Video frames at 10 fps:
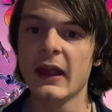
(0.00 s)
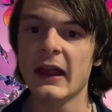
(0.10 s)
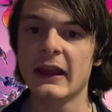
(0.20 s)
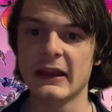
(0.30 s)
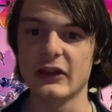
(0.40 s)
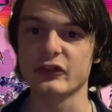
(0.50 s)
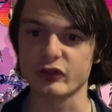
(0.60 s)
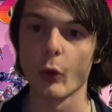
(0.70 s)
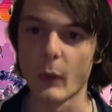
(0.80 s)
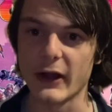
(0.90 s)
is
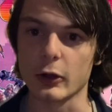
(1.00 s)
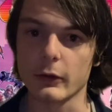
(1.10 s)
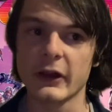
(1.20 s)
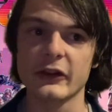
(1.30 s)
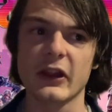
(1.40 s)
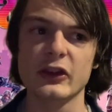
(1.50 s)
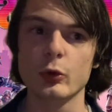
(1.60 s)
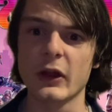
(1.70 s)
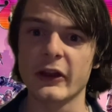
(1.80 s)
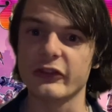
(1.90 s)
the winner. It
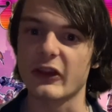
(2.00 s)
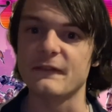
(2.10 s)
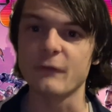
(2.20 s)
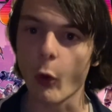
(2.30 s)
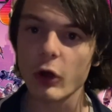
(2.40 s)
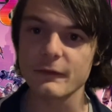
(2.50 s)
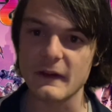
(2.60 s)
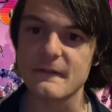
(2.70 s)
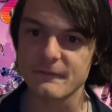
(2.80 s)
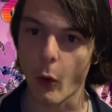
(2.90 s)
is a
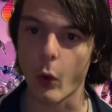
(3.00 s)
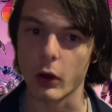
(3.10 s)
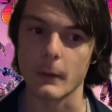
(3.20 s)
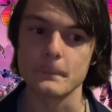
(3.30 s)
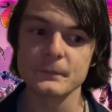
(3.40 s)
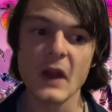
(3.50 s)
4v4.